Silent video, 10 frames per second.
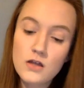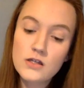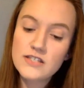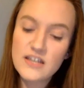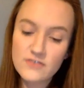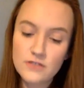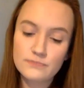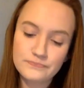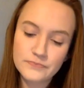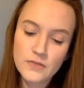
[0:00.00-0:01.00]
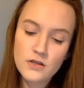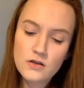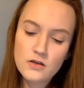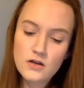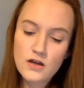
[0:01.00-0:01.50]
7,
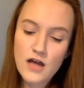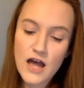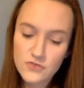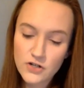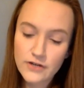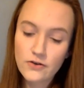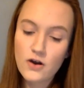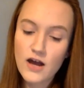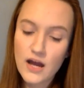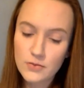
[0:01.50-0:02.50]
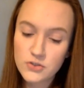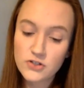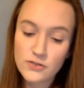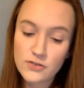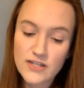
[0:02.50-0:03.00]
after I got
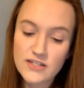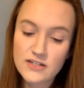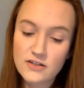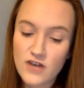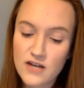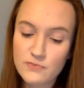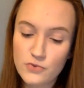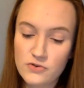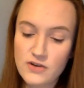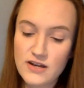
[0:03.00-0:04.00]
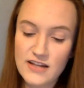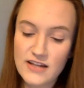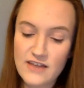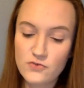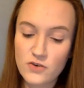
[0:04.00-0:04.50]
absolutely wasted at grad ball and
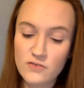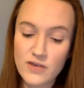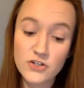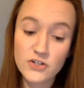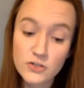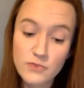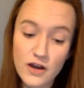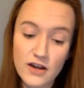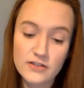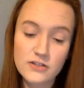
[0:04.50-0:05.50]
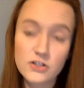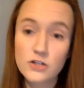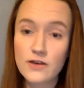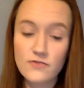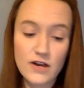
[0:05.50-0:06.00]
left one of my shoes behind, she
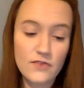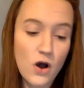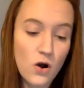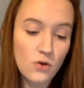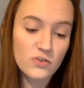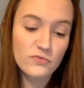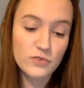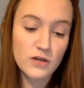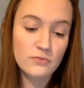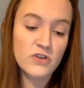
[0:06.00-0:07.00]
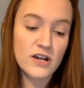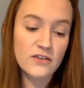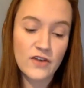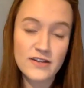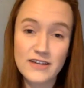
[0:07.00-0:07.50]
went around the whole of Brum trying to
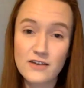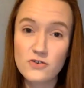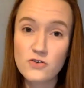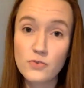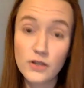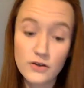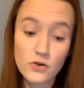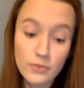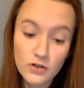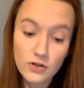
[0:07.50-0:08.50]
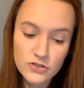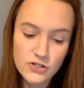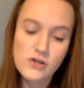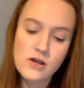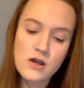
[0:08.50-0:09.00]
find out who it belonged
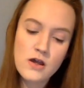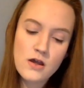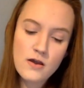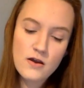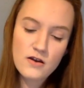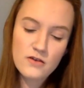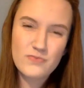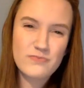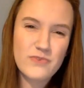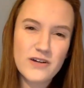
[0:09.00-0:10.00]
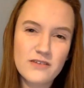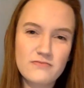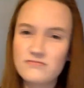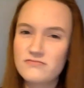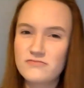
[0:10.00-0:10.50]
to. But
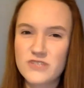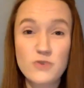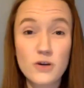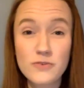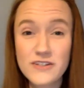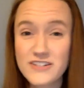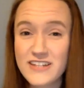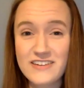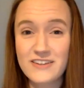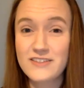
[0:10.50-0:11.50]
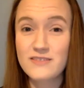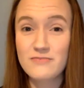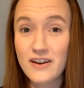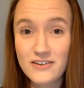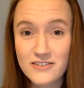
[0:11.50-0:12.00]
she probably just had nothing
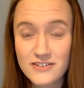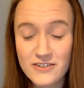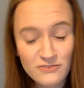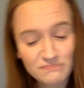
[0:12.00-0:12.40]
better to do.